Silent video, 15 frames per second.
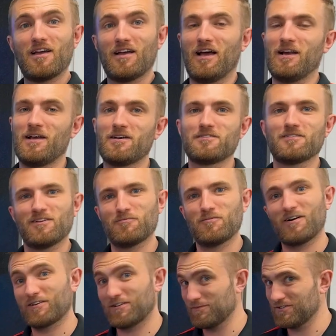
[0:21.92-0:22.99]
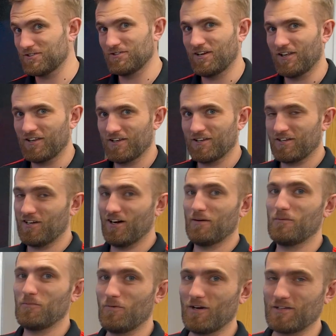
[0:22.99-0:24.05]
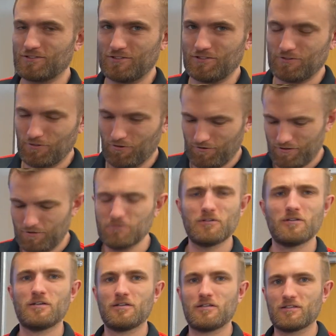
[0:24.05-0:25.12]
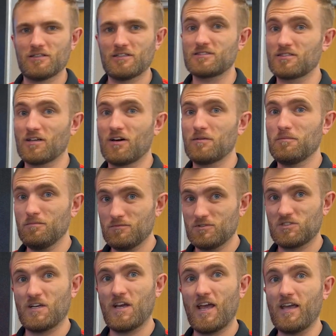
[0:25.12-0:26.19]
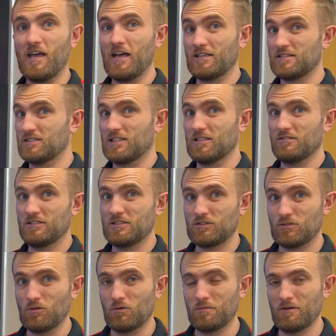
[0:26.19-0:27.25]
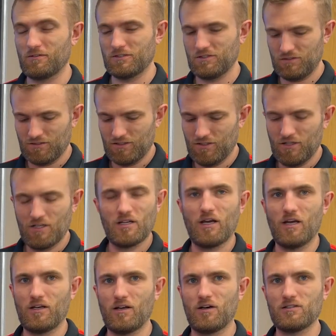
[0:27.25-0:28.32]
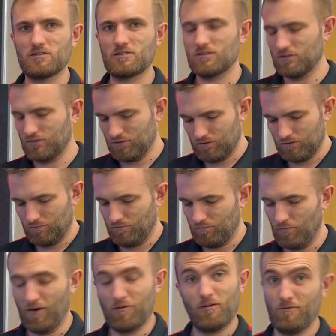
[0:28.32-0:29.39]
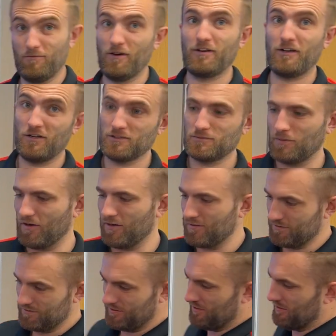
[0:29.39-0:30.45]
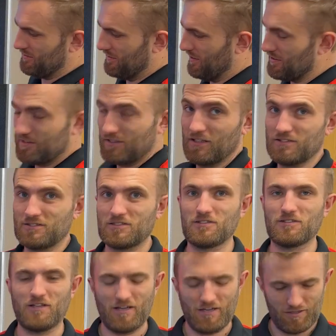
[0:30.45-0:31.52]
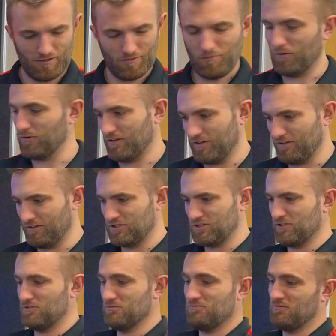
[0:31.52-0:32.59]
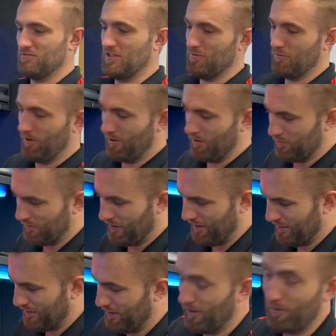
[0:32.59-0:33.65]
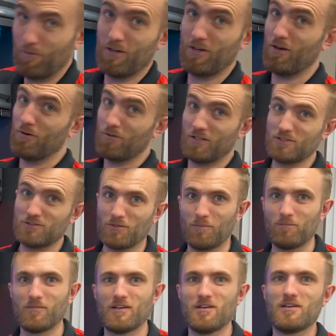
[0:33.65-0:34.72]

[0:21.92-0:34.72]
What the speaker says: Hello and welcome to another Carbonwurks tutorial. This time G8X series door mirrors. A very nice part, as you can see. There's two there. I'm holding the original. Didn't want to hold that. I wanted to hold this one.